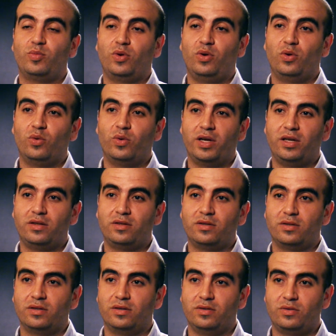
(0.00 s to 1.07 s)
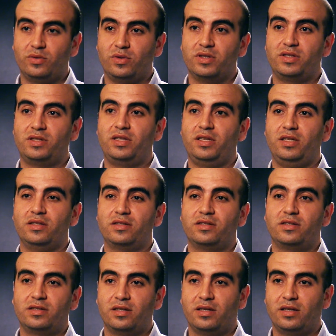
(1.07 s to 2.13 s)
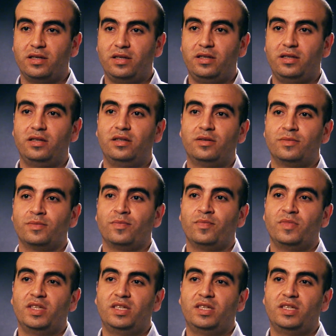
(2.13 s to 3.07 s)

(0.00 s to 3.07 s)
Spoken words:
people who went onto the streets in